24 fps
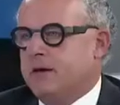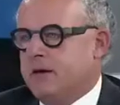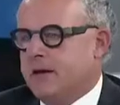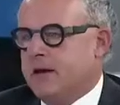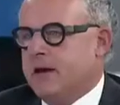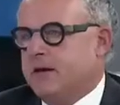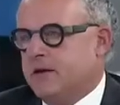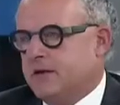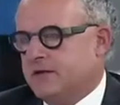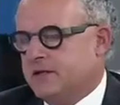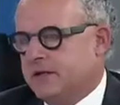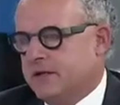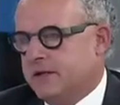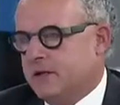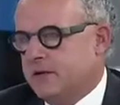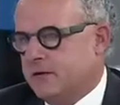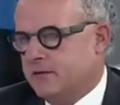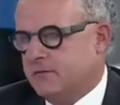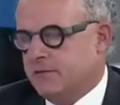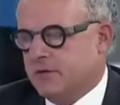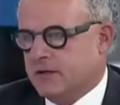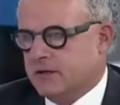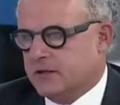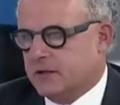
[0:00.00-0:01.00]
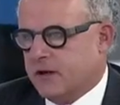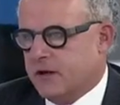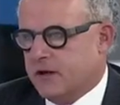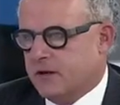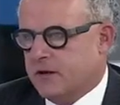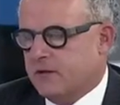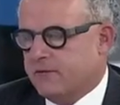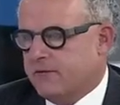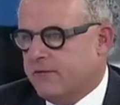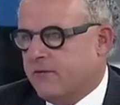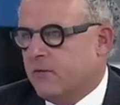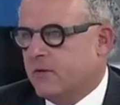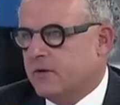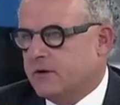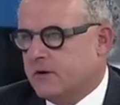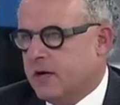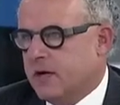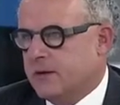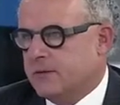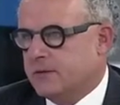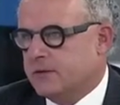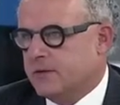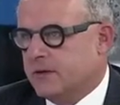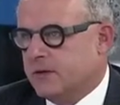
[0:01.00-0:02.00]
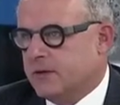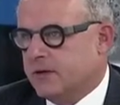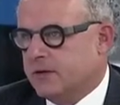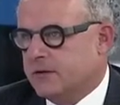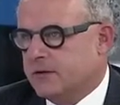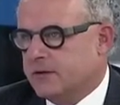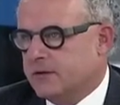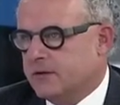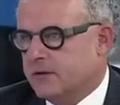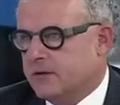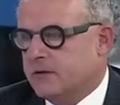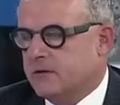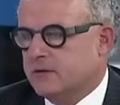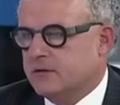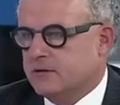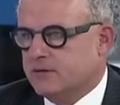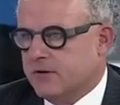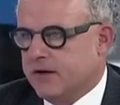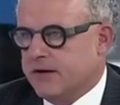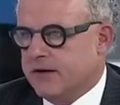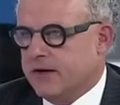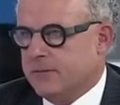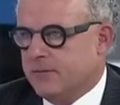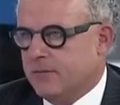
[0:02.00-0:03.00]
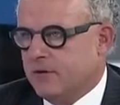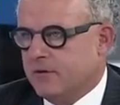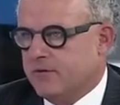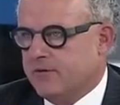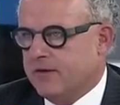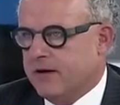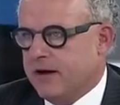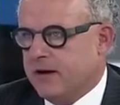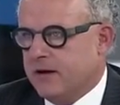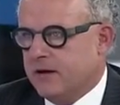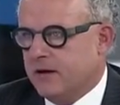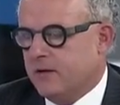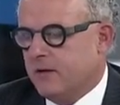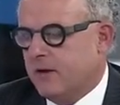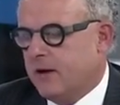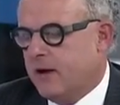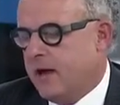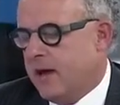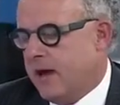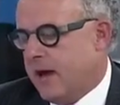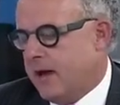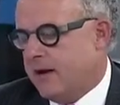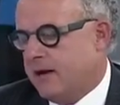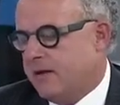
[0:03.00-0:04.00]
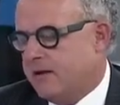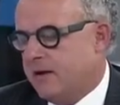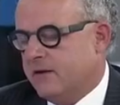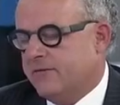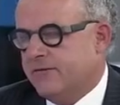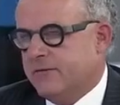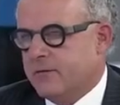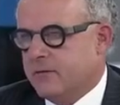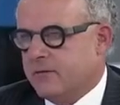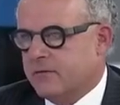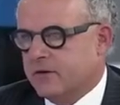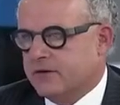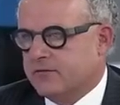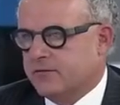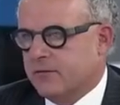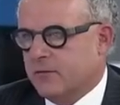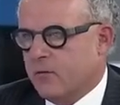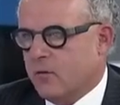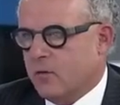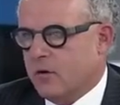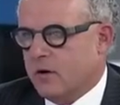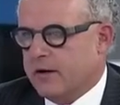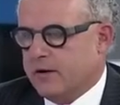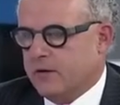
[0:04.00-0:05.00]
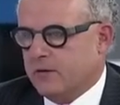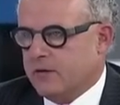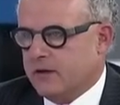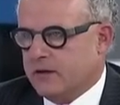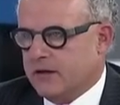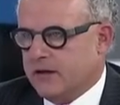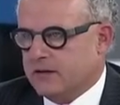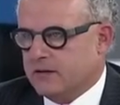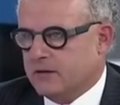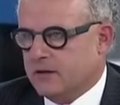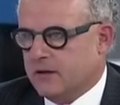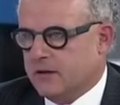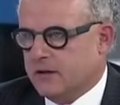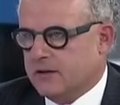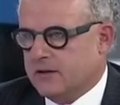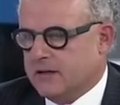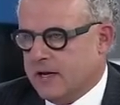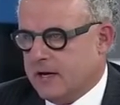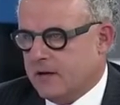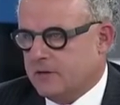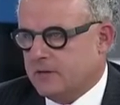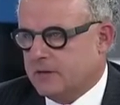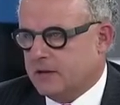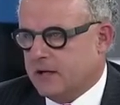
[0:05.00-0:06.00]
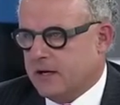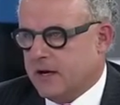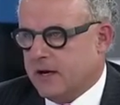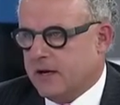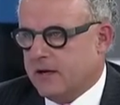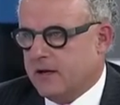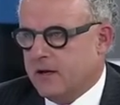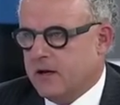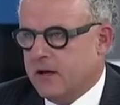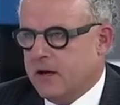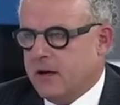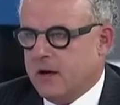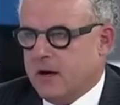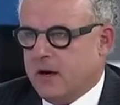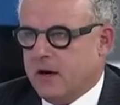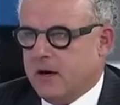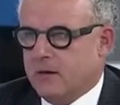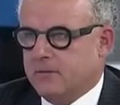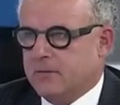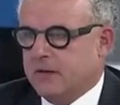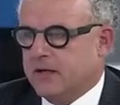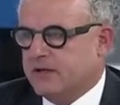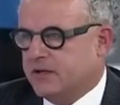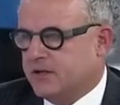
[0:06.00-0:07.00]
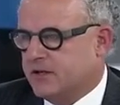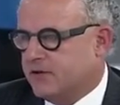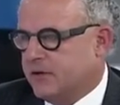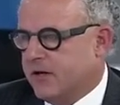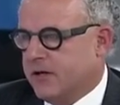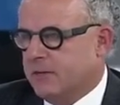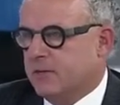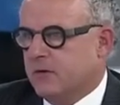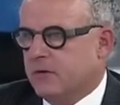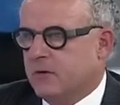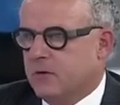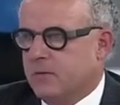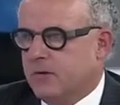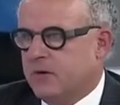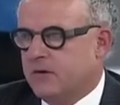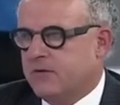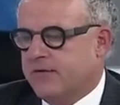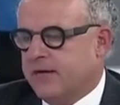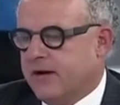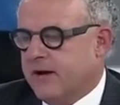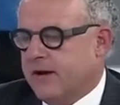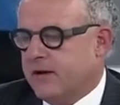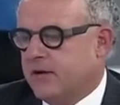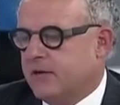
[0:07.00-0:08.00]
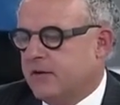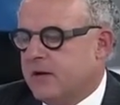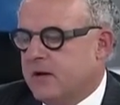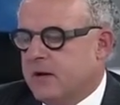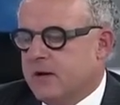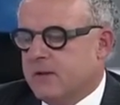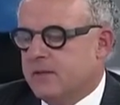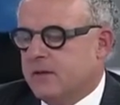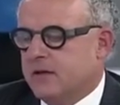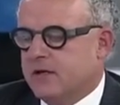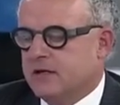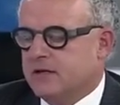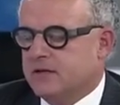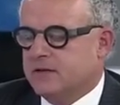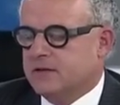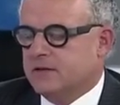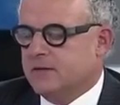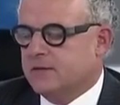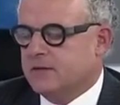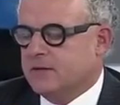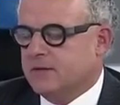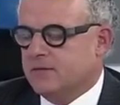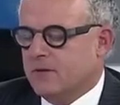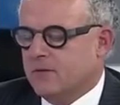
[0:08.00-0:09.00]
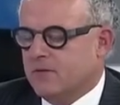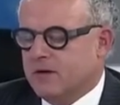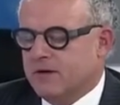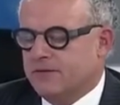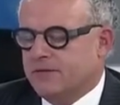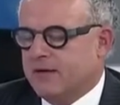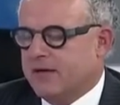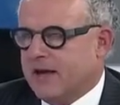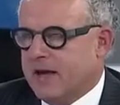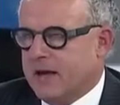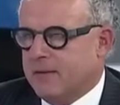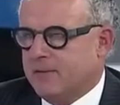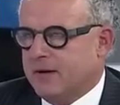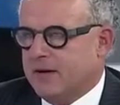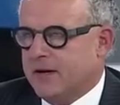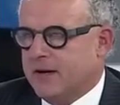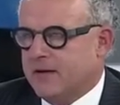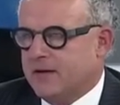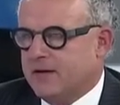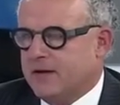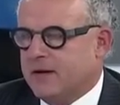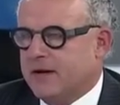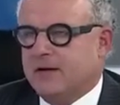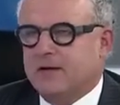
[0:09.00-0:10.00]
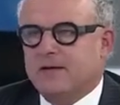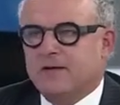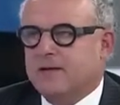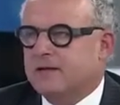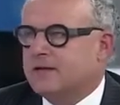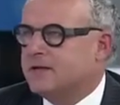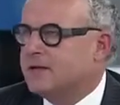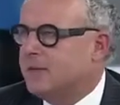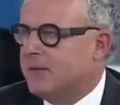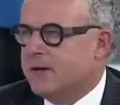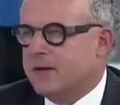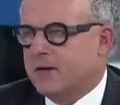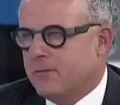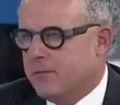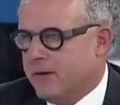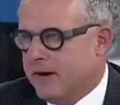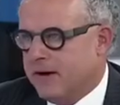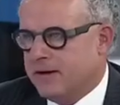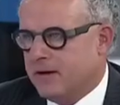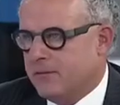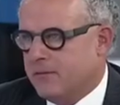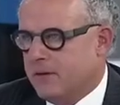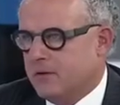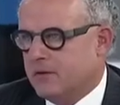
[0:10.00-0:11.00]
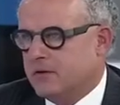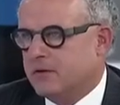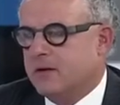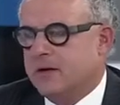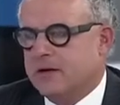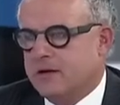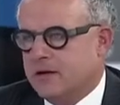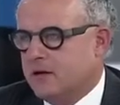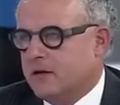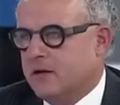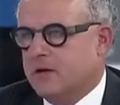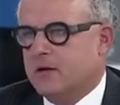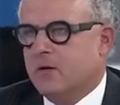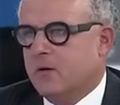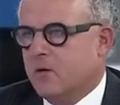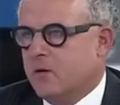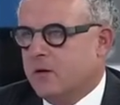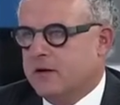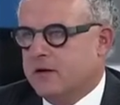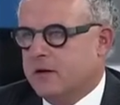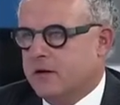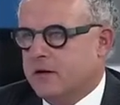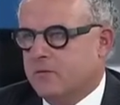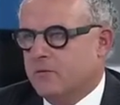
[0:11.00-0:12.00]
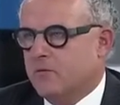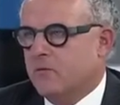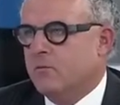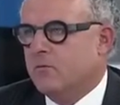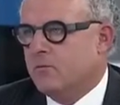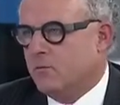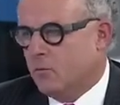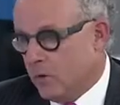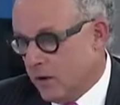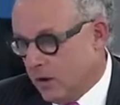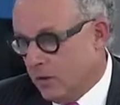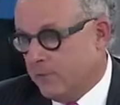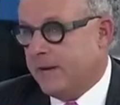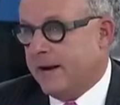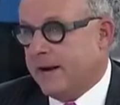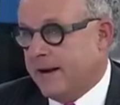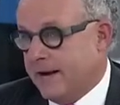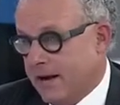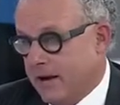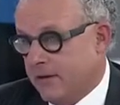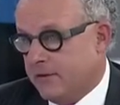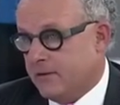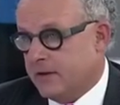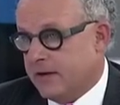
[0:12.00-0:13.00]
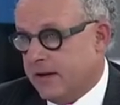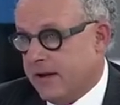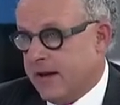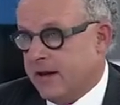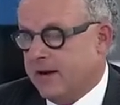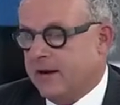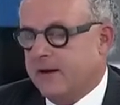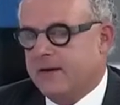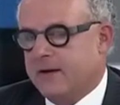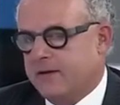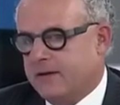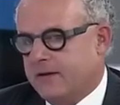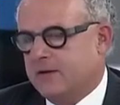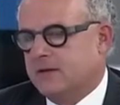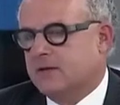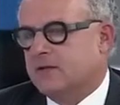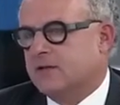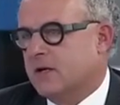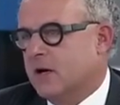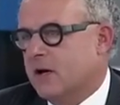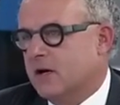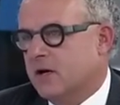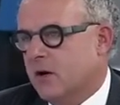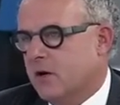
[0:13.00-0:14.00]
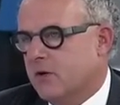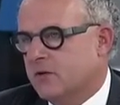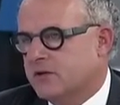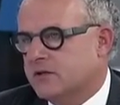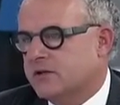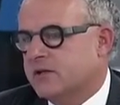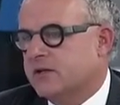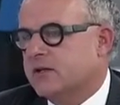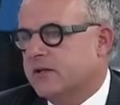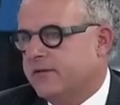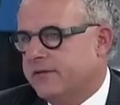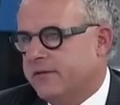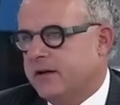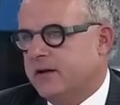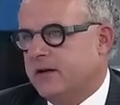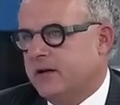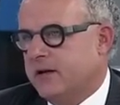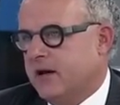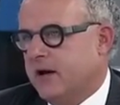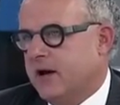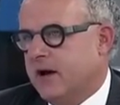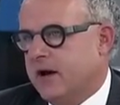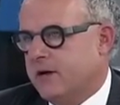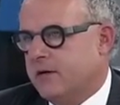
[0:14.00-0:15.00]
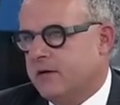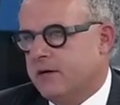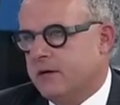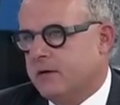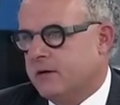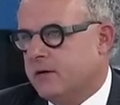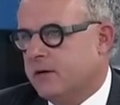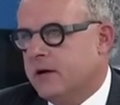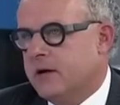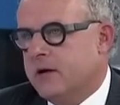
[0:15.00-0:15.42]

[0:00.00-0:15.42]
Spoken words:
now you're sitting around with a stock on 4 times earnings, trading at book value. And I think from a risk reward, I don't think it has a lot of downside because it's trading below book value, because someone says, well, what if they can't pay down their debt? Because then somebody will buy them out. So I think Concordia will pay down their debt, and I think the stock goes significantly higher here